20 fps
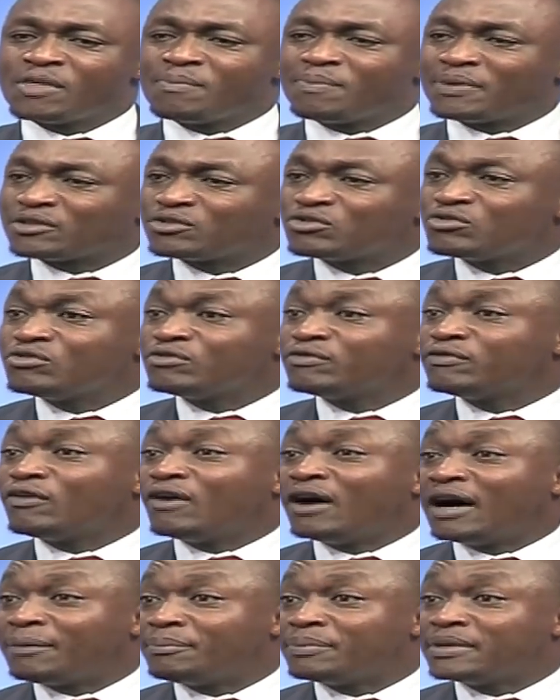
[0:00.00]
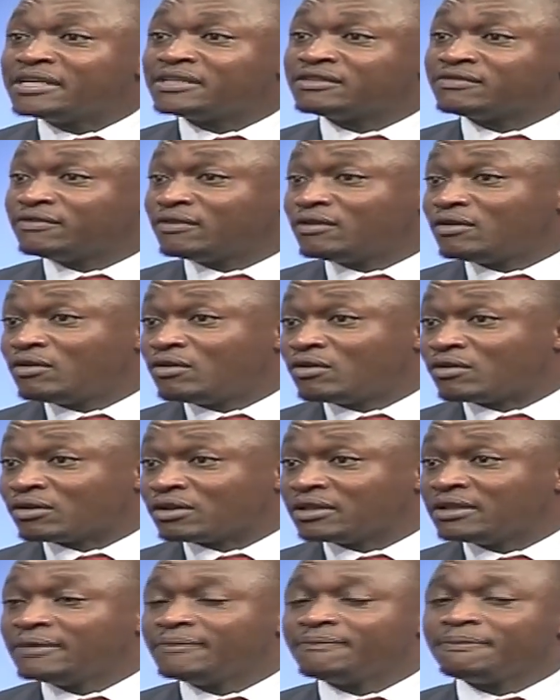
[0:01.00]
pursuit for happiness for all,
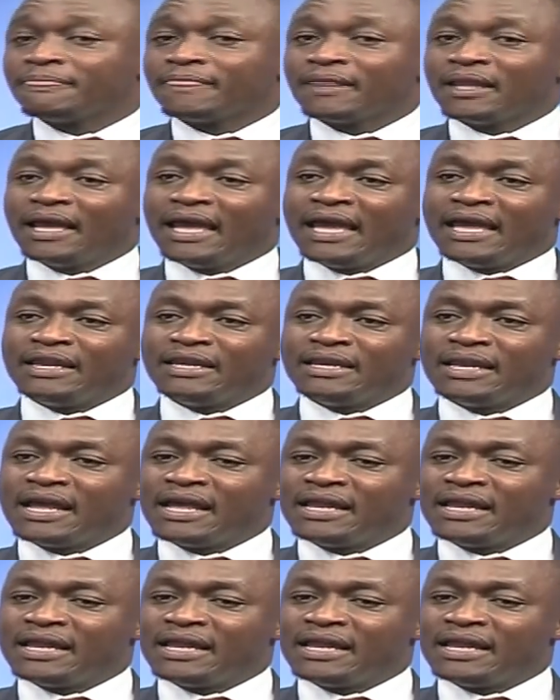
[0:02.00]
and